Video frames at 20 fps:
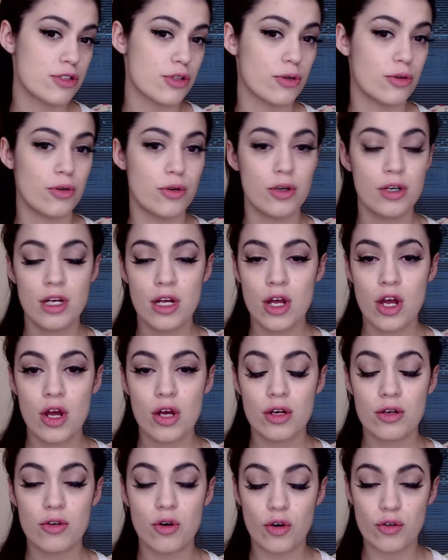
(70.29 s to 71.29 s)
or
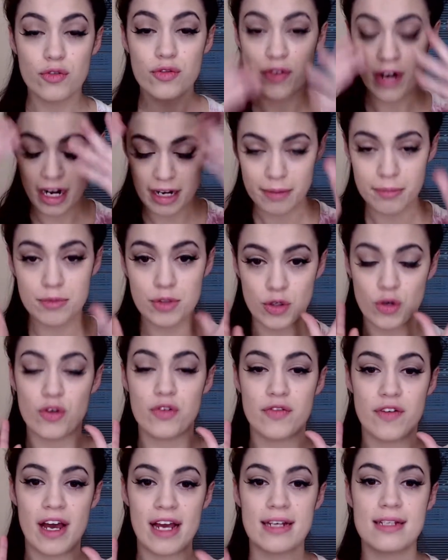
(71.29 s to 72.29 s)
frame your
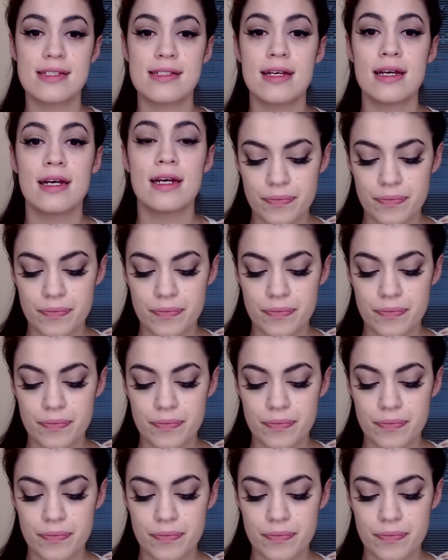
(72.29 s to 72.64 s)
face.